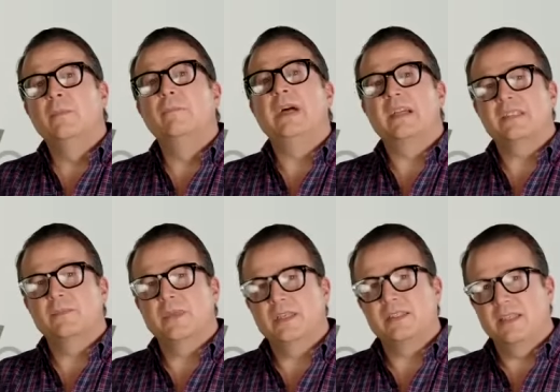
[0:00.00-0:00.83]

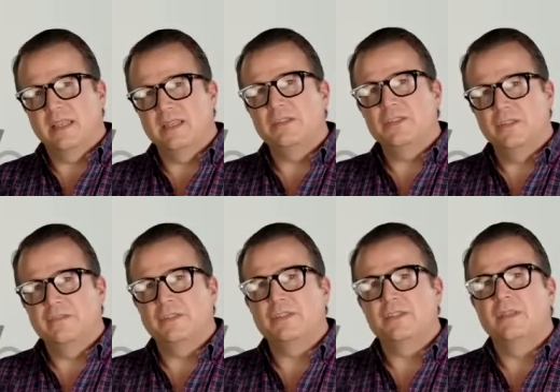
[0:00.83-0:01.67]
maximize the energy
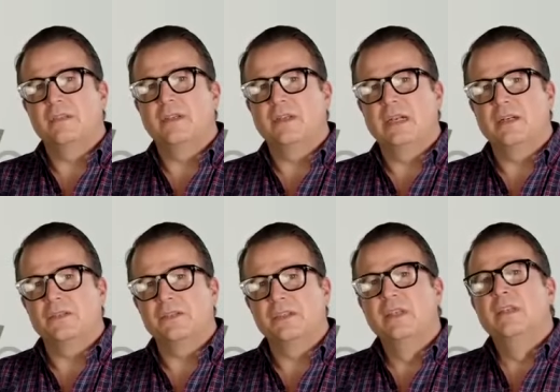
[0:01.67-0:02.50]
efficiency of their
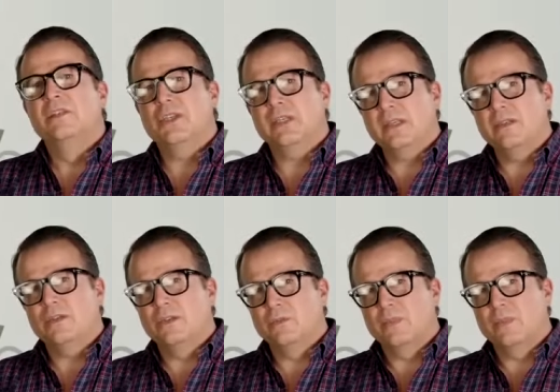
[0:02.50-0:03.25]
house. Check out Home